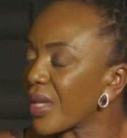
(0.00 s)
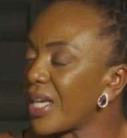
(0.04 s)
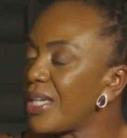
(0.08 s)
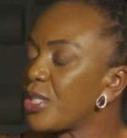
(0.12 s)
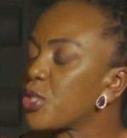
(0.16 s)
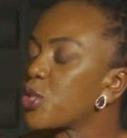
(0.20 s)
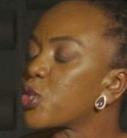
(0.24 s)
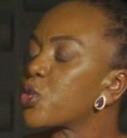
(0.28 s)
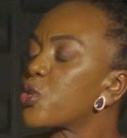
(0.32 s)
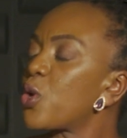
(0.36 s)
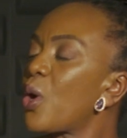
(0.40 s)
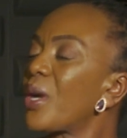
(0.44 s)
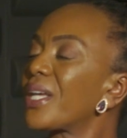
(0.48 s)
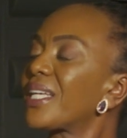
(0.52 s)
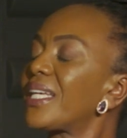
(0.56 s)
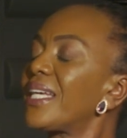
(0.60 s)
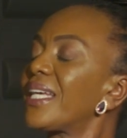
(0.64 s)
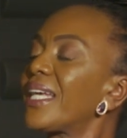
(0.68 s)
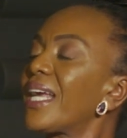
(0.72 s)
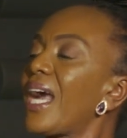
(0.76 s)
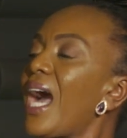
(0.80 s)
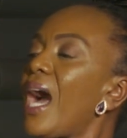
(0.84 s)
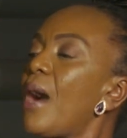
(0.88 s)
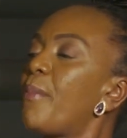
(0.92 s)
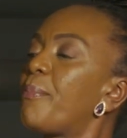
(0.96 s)
It's
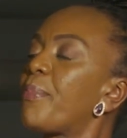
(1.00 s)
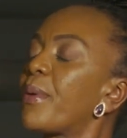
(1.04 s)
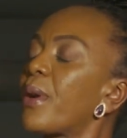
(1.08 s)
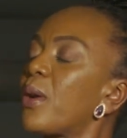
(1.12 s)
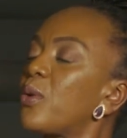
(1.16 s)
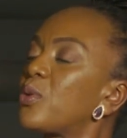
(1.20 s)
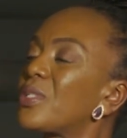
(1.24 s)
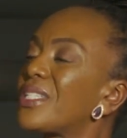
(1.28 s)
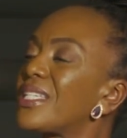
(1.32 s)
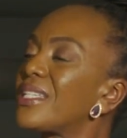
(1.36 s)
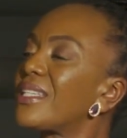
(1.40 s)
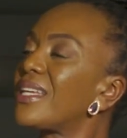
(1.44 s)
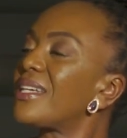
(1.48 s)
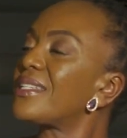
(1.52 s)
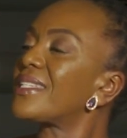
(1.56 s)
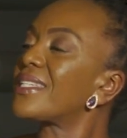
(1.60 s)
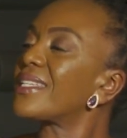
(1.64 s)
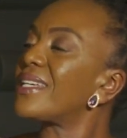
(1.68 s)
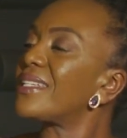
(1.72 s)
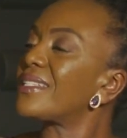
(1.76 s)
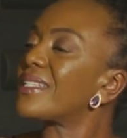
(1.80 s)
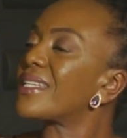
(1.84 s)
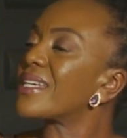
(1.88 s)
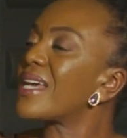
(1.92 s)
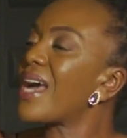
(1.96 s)
talking about there's
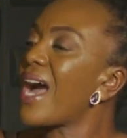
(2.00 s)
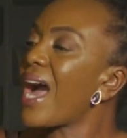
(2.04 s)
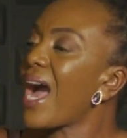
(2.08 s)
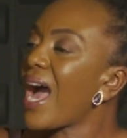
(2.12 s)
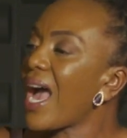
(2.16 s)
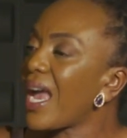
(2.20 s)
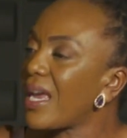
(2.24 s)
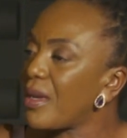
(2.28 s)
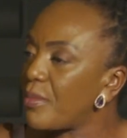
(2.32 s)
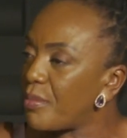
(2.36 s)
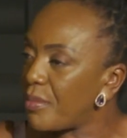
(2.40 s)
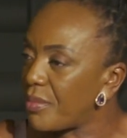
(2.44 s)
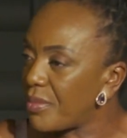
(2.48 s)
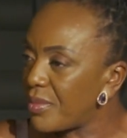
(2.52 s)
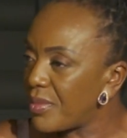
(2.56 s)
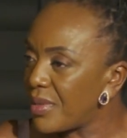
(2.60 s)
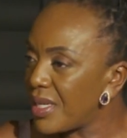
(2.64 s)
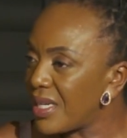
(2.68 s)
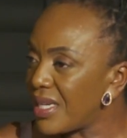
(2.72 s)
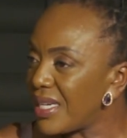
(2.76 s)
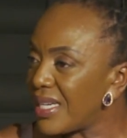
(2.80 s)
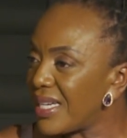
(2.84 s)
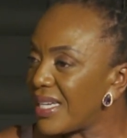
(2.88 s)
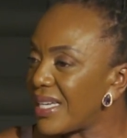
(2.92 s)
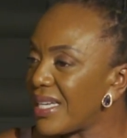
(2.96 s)
a time.
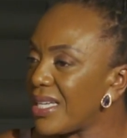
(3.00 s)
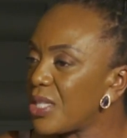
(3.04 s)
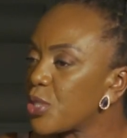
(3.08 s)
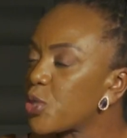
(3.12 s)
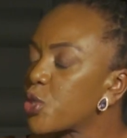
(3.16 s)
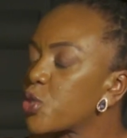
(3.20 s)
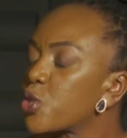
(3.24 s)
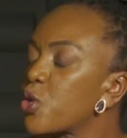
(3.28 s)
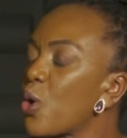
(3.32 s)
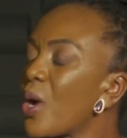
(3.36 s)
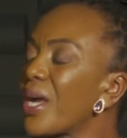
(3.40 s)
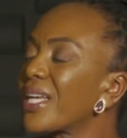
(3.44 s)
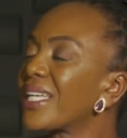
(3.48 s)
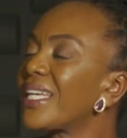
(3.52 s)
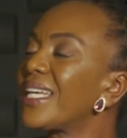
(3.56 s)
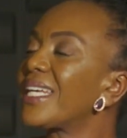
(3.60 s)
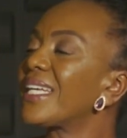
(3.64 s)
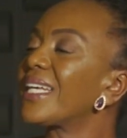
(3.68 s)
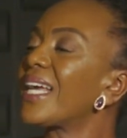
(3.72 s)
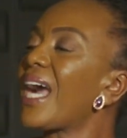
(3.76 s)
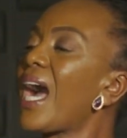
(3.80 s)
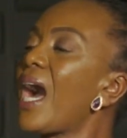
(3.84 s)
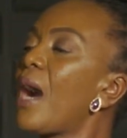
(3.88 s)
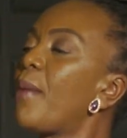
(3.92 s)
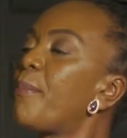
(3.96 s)
It's
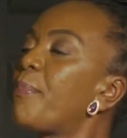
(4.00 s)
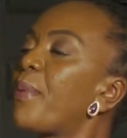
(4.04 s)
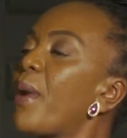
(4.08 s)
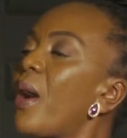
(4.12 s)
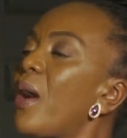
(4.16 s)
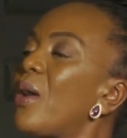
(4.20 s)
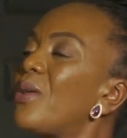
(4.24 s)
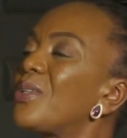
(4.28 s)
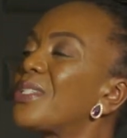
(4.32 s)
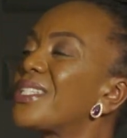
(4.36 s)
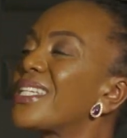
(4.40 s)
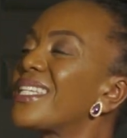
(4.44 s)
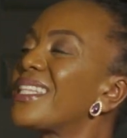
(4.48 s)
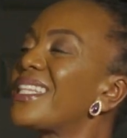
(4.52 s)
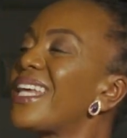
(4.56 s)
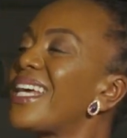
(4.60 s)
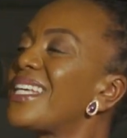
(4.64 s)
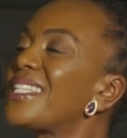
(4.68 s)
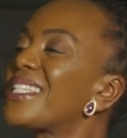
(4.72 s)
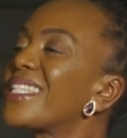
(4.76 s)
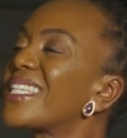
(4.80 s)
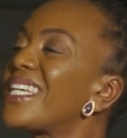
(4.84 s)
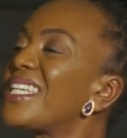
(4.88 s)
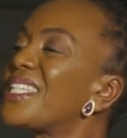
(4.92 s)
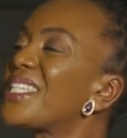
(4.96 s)
talking about
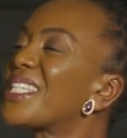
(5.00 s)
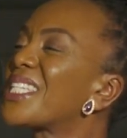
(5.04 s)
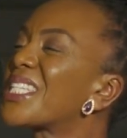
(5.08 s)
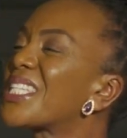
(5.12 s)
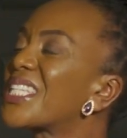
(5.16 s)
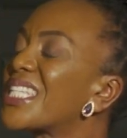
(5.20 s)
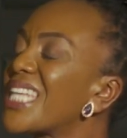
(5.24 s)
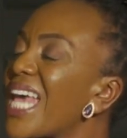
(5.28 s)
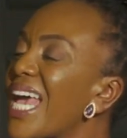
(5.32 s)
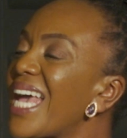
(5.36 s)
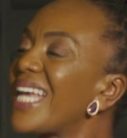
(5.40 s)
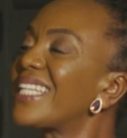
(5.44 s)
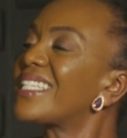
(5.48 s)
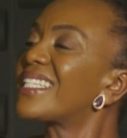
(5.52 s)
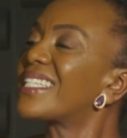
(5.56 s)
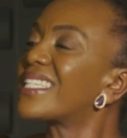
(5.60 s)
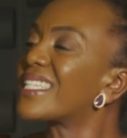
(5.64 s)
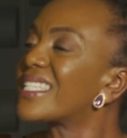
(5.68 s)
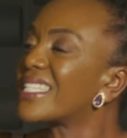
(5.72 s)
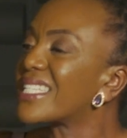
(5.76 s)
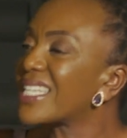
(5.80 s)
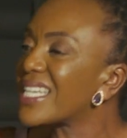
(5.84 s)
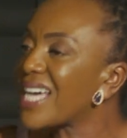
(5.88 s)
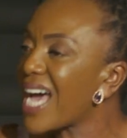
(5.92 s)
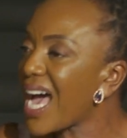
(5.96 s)
there's a
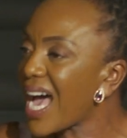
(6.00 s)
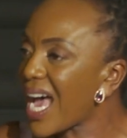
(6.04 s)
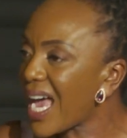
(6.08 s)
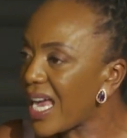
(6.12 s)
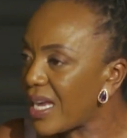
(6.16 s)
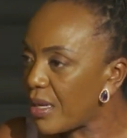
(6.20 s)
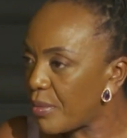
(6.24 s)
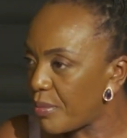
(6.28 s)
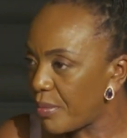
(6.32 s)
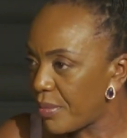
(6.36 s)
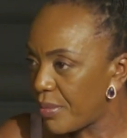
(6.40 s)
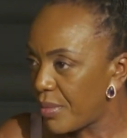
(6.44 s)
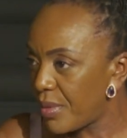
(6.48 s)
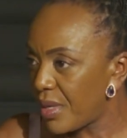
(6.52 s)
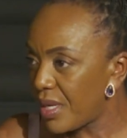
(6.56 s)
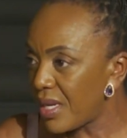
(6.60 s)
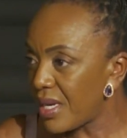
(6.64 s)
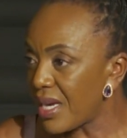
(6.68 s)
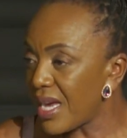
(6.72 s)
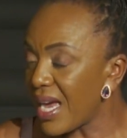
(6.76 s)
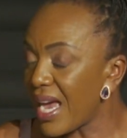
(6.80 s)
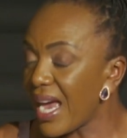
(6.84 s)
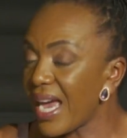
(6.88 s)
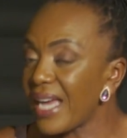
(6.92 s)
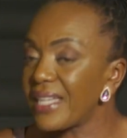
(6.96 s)
set time.
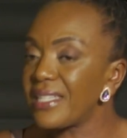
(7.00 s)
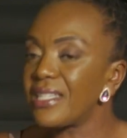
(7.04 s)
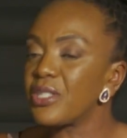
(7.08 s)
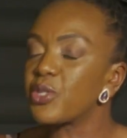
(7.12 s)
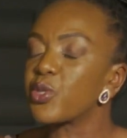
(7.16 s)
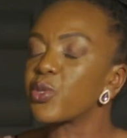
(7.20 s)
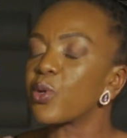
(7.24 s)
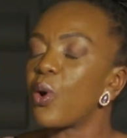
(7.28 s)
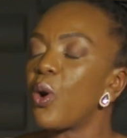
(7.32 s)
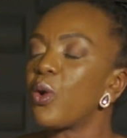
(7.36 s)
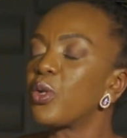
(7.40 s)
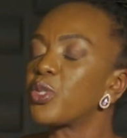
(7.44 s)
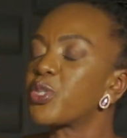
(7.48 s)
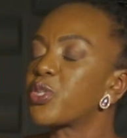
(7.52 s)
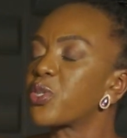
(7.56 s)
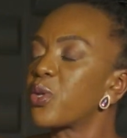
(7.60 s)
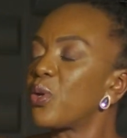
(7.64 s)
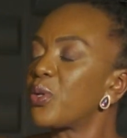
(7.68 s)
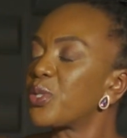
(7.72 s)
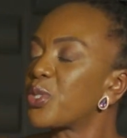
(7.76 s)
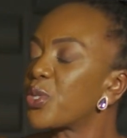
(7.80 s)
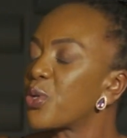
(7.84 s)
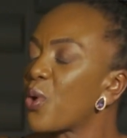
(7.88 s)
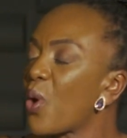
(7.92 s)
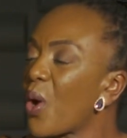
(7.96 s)
And it's also
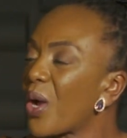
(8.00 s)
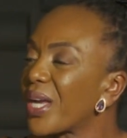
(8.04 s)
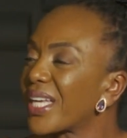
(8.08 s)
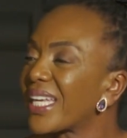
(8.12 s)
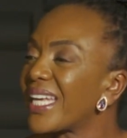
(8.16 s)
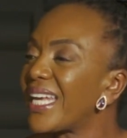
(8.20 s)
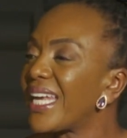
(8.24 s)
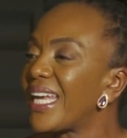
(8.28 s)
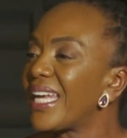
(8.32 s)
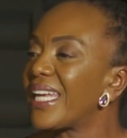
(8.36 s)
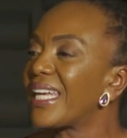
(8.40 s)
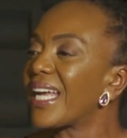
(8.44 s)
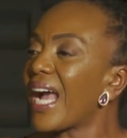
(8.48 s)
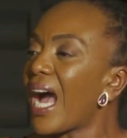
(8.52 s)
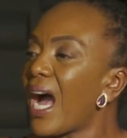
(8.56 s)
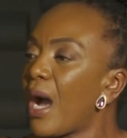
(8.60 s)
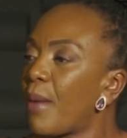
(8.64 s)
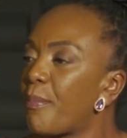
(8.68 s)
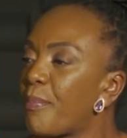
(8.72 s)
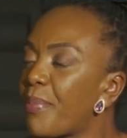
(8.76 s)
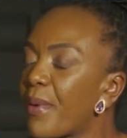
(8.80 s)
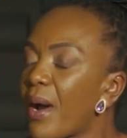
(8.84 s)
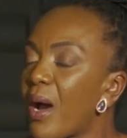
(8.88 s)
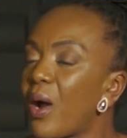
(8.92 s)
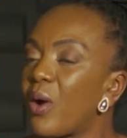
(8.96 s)
talking
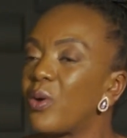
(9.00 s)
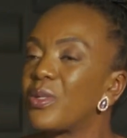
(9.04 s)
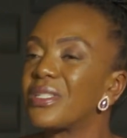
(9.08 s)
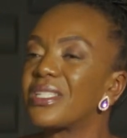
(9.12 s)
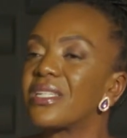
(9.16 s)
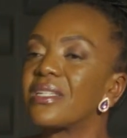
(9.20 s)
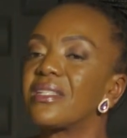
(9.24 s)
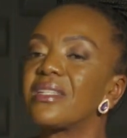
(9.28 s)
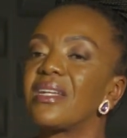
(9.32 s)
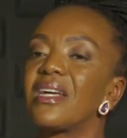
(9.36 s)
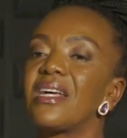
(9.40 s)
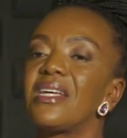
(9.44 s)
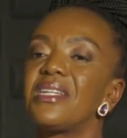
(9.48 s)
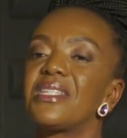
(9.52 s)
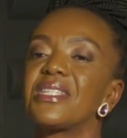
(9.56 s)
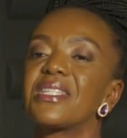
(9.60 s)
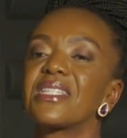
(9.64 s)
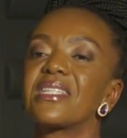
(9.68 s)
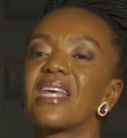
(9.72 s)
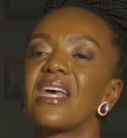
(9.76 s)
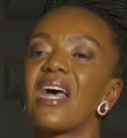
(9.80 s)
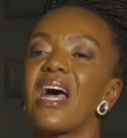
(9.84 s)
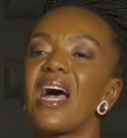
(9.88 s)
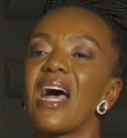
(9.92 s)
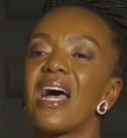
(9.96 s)
about
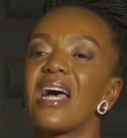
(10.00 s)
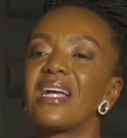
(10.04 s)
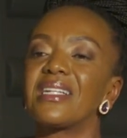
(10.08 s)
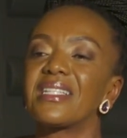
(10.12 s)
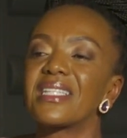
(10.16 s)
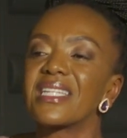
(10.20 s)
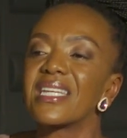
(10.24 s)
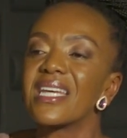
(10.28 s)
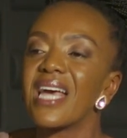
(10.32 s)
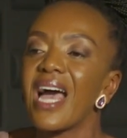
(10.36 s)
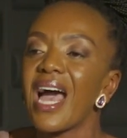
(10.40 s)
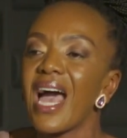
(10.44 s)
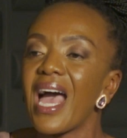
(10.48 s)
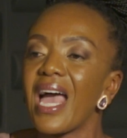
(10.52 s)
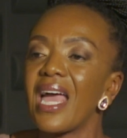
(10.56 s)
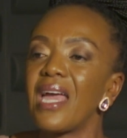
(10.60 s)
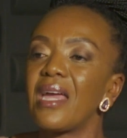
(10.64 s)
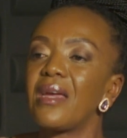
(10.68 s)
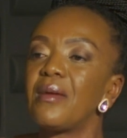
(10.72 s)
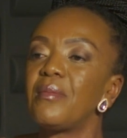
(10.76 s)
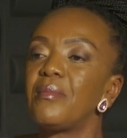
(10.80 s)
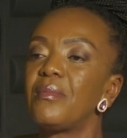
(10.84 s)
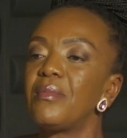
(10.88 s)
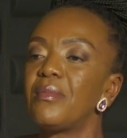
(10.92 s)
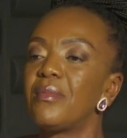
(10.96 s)
there's
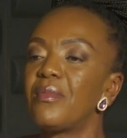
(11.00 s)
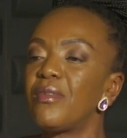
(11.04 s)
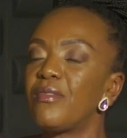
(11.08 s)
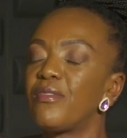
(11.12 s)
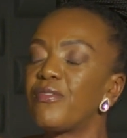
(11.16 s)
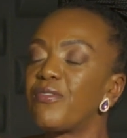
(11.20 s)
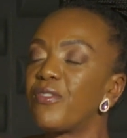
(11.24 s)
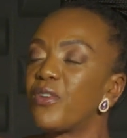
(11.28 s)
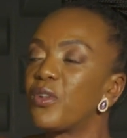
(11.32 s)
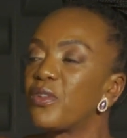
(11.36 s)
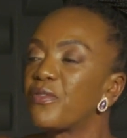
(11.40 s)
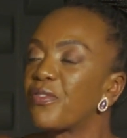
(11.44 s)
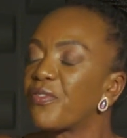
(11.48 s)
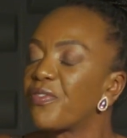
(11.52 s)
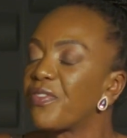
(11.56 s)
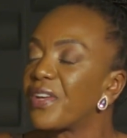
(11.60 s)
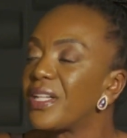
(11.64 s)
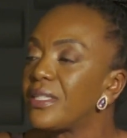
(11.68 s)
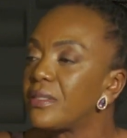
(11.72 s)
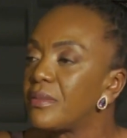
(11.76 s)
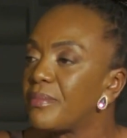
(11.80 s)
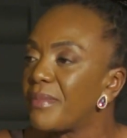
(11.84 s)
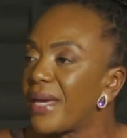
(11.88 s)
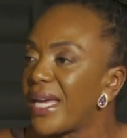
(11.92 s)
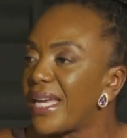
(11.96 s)
time
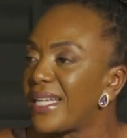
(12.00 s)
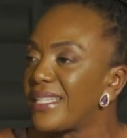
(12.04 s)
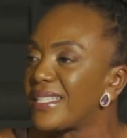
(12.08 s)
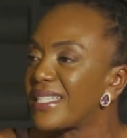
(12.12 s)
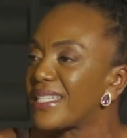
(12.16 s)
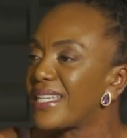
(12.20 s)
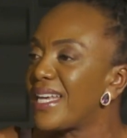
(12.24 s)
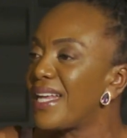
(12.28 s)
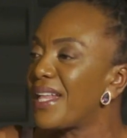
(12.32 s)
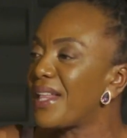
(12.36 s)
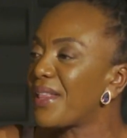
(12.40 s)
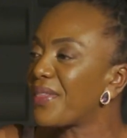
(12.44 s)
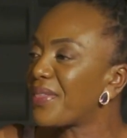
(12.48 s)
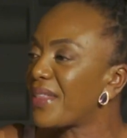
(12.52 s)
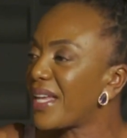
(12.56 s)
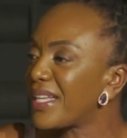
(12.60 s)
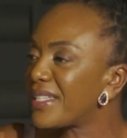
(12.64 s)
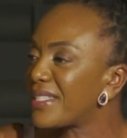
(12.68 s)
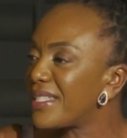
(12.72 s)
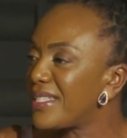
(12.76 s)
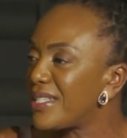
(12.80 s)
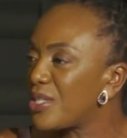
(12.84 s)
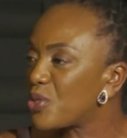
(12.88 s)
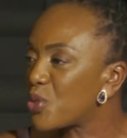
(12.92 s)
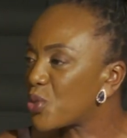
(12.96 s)
fulfillment
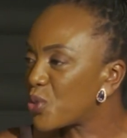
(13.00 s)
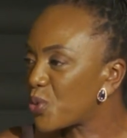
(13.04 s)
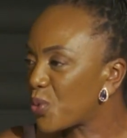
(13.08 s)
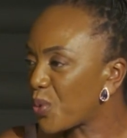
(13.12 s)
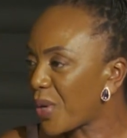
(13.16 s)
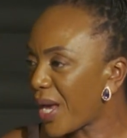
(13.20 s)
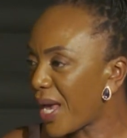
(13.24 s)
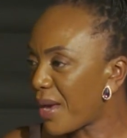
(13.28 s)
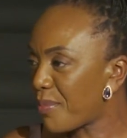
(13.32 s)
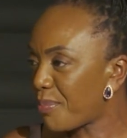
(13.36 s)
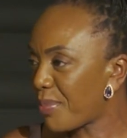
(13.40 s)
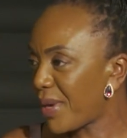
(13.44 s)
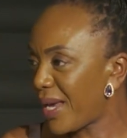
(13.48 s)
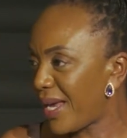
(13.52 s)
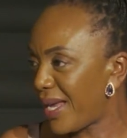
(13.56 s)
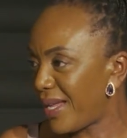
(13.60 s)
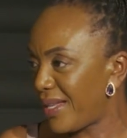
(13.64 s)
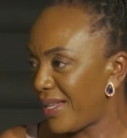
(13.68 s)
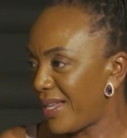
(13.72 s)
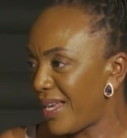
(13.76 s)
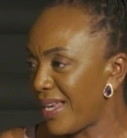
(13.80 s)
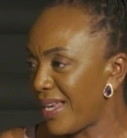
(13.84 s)
that needs to happen.